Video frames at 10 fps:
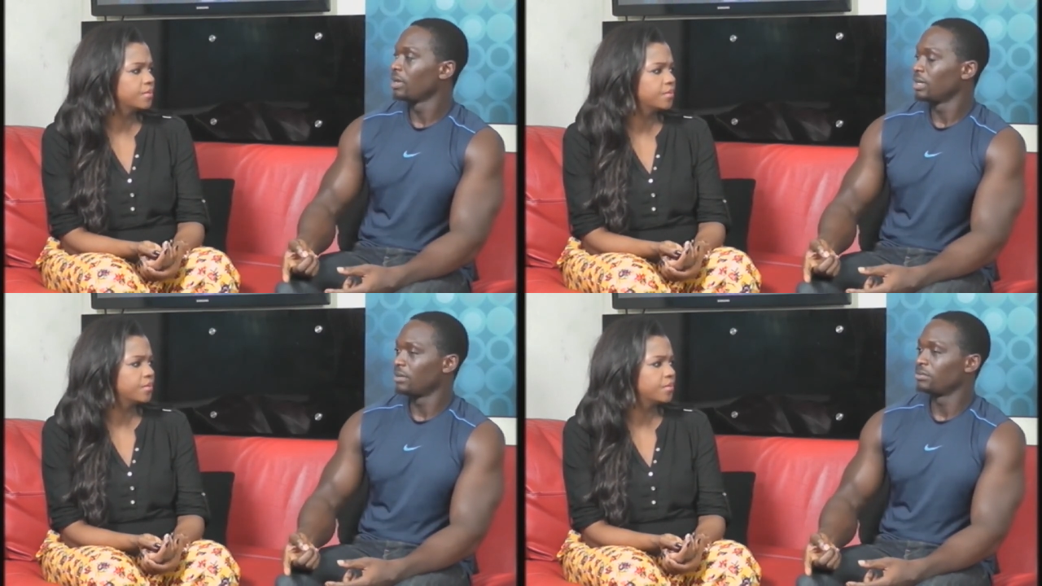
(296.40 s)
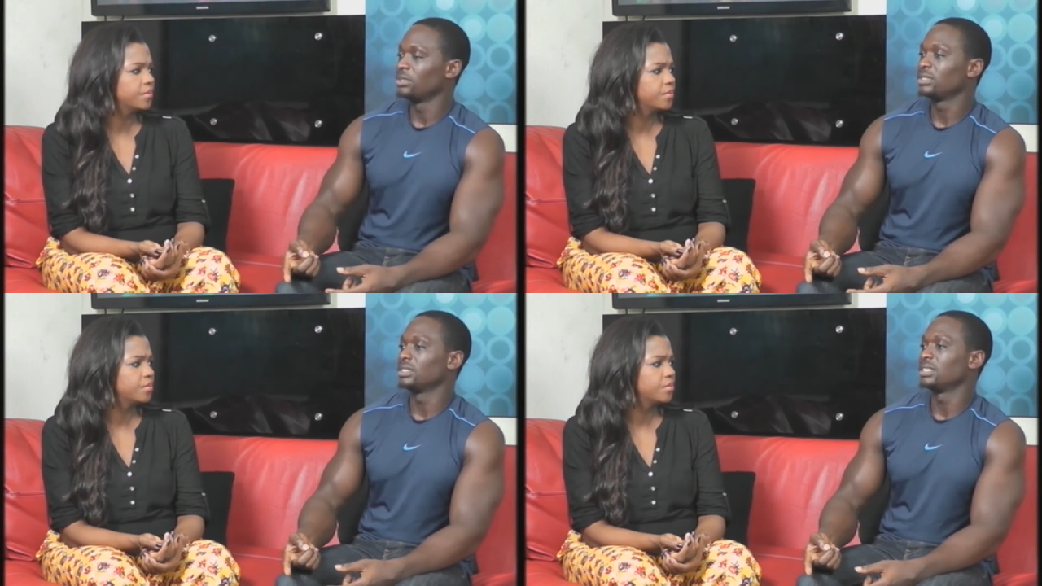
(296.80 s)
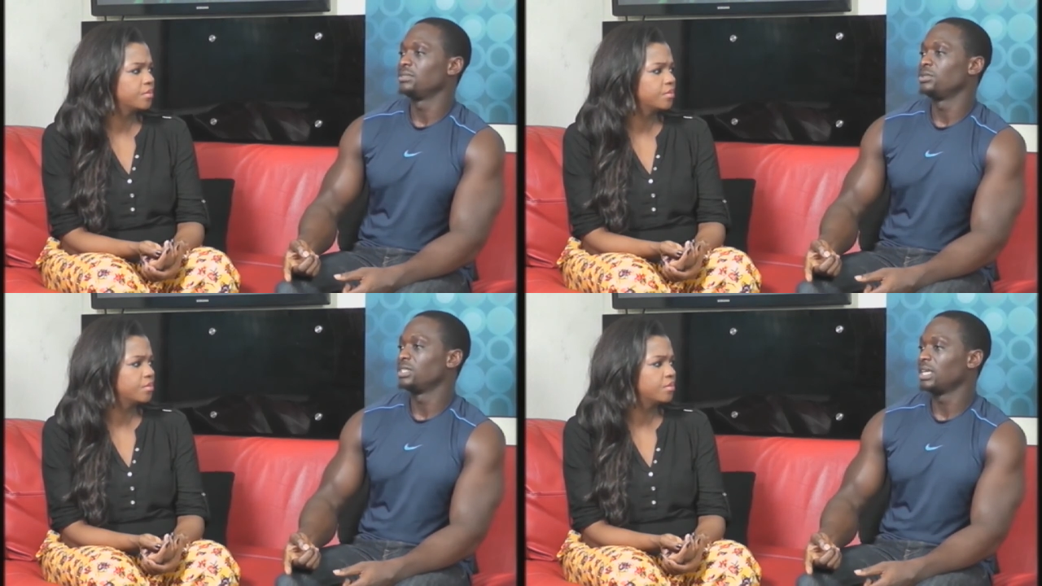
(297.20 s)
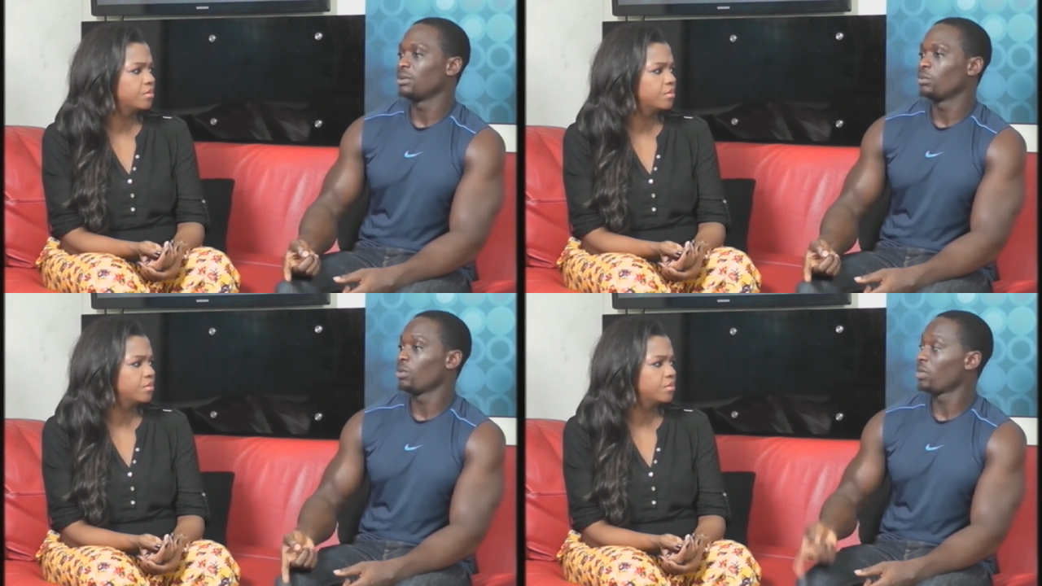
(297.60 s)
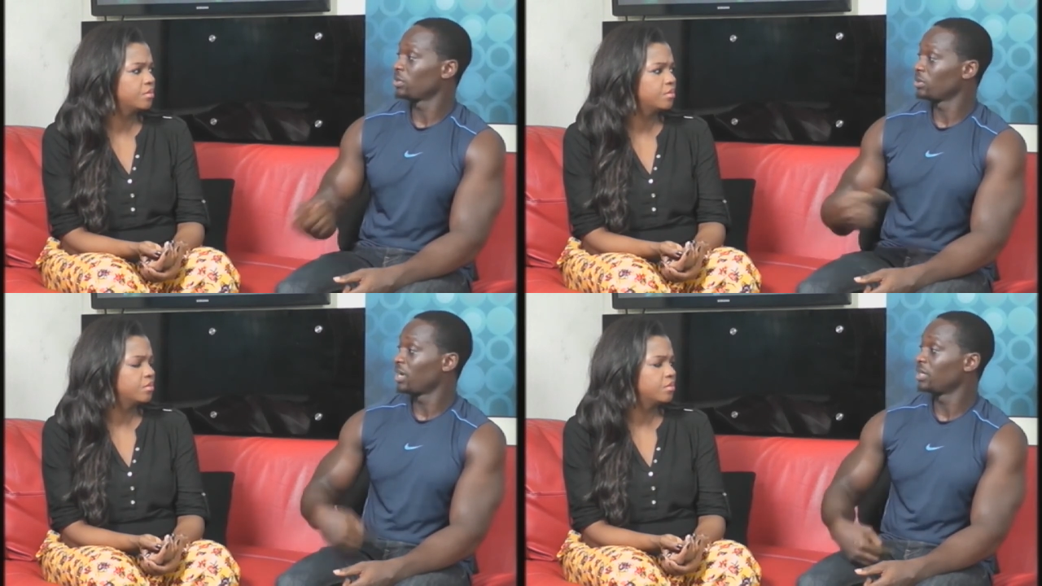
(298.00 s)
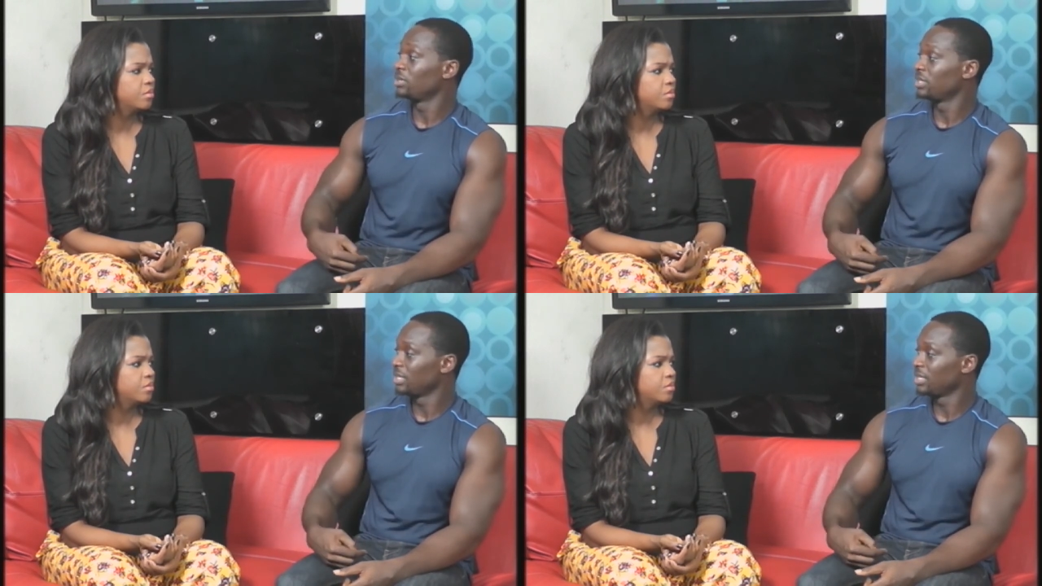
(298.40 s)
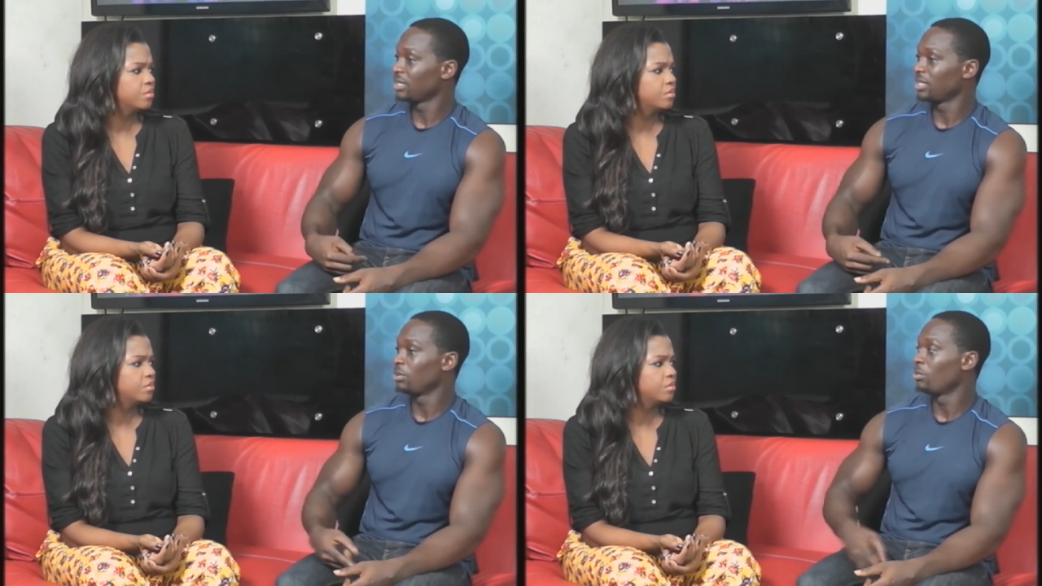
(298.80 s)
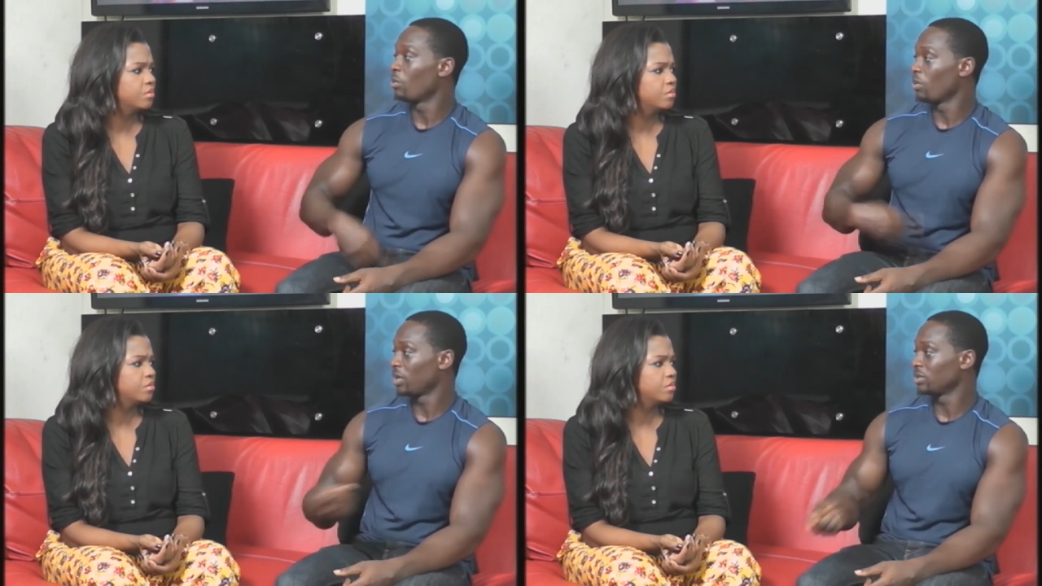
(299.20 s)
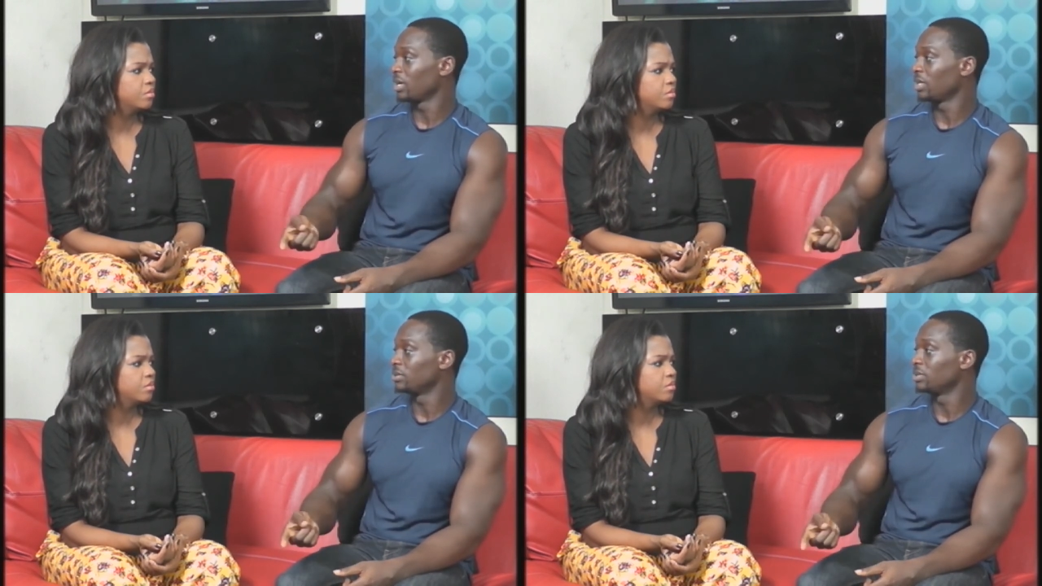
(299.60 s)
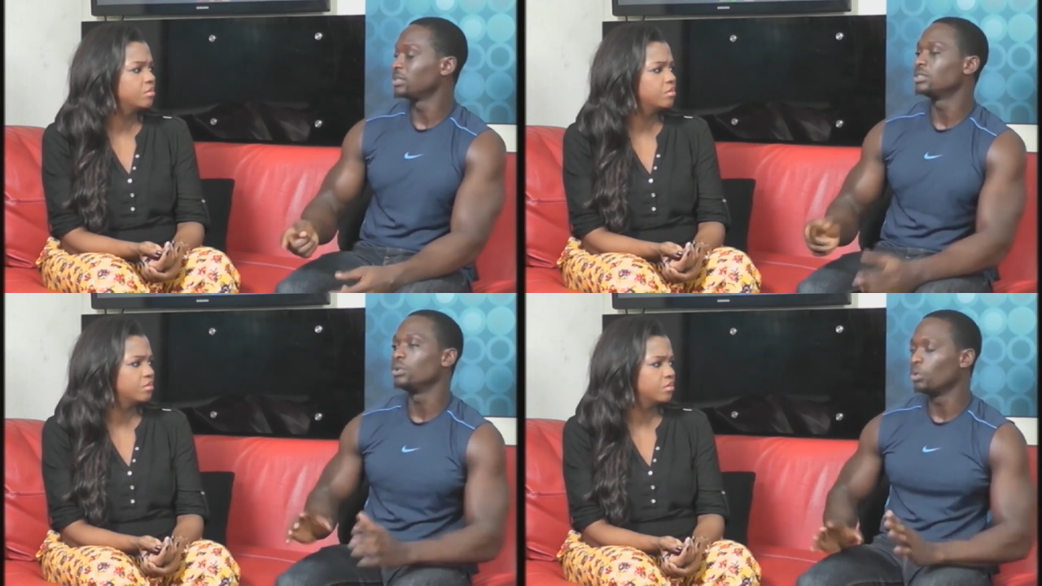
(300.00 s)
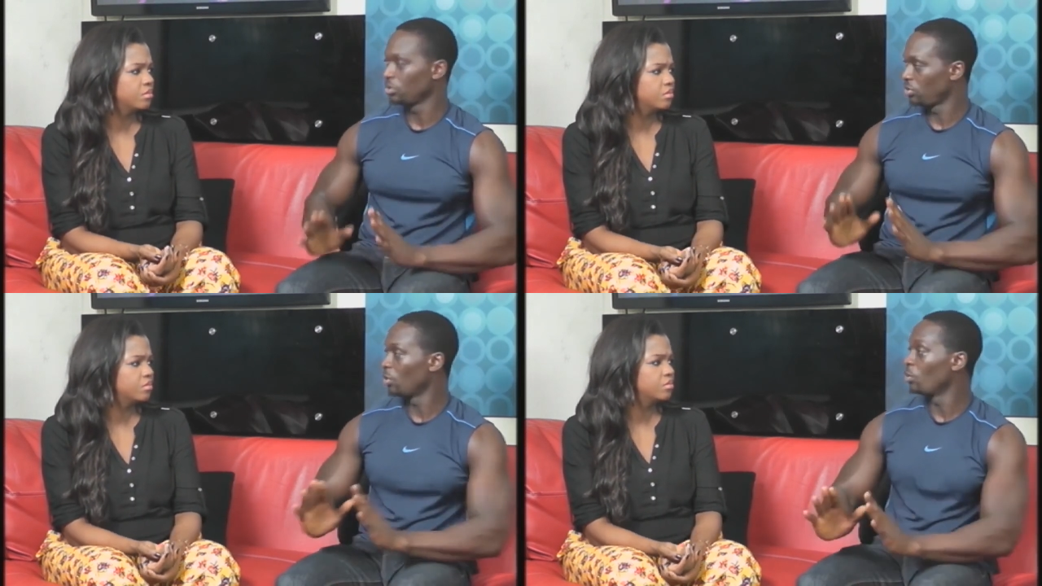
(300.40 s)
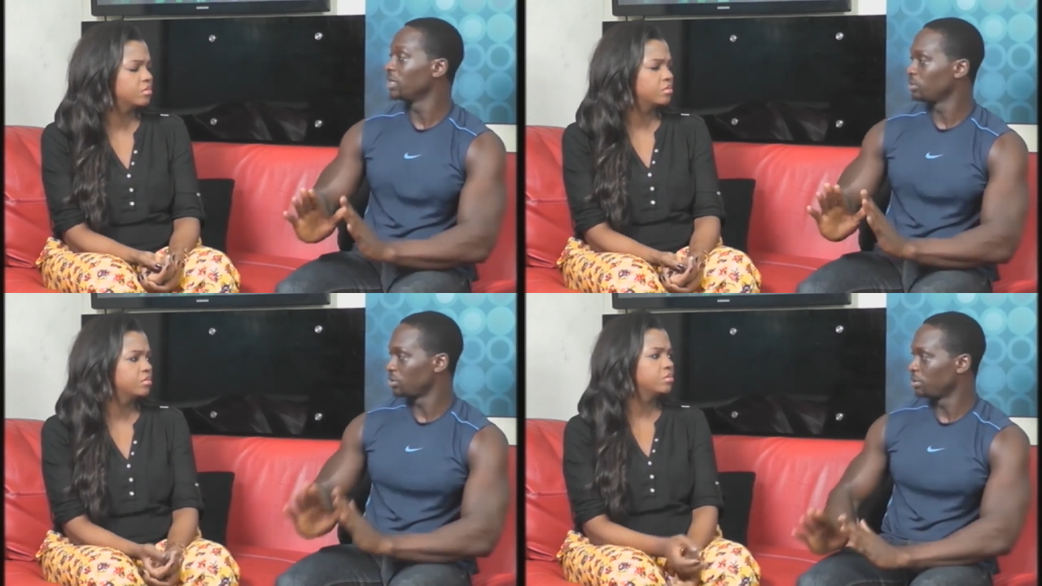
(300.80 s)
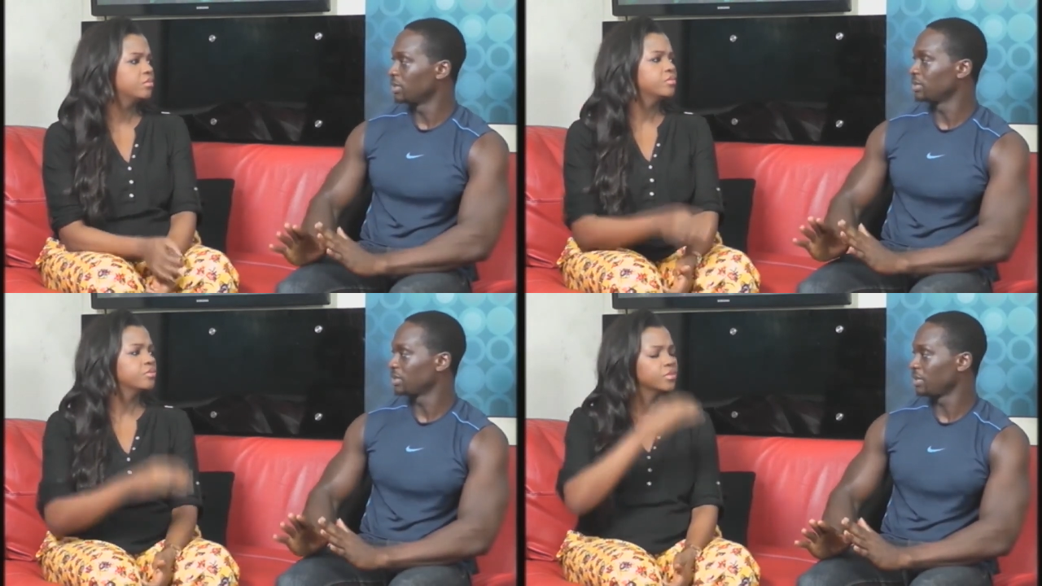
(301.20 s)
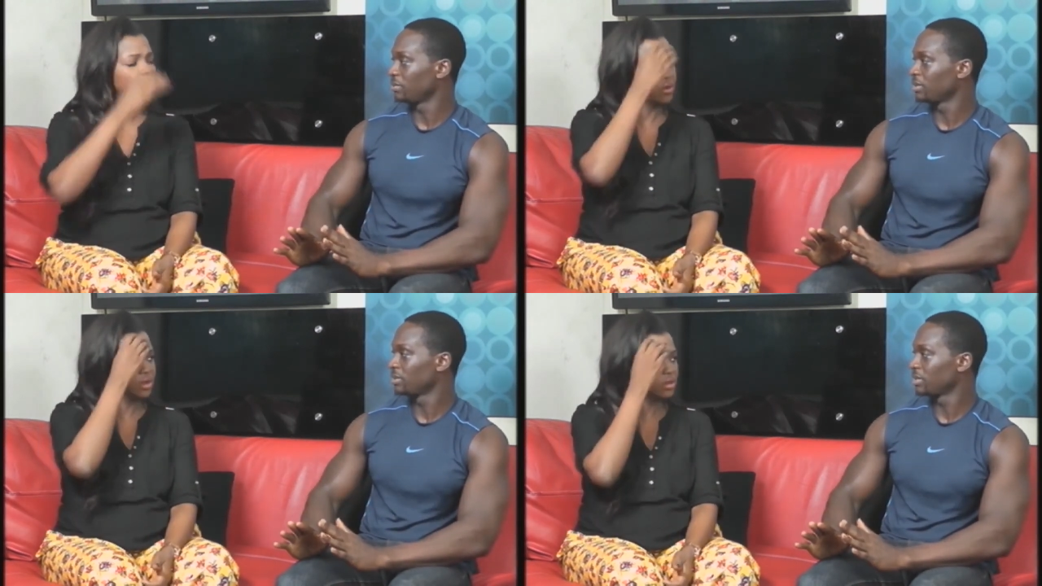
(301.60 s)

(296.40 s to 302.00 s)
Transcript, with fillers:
Speaker 1: Now, for instance, if you take 1,000 calories in and you burn 1,000 calories, you know your weight will remain the same. Okay.